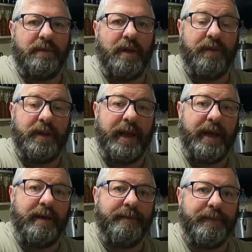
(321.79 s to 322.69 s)
the other
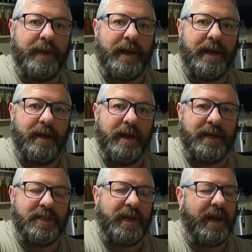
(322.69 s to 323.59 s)
day
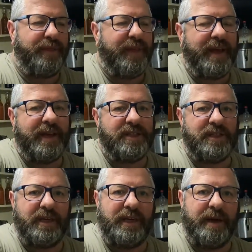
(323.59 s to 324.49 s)
asking, I think
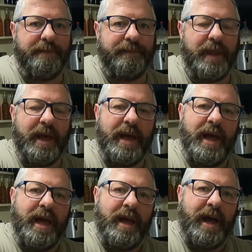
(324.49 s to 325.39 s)
it's the
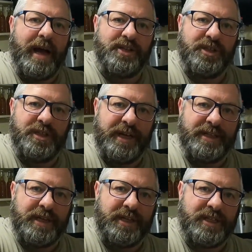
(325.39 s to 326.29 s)

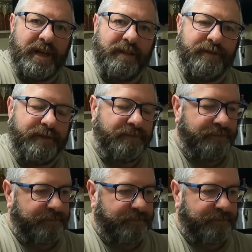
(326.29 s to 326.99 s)
agitator itself.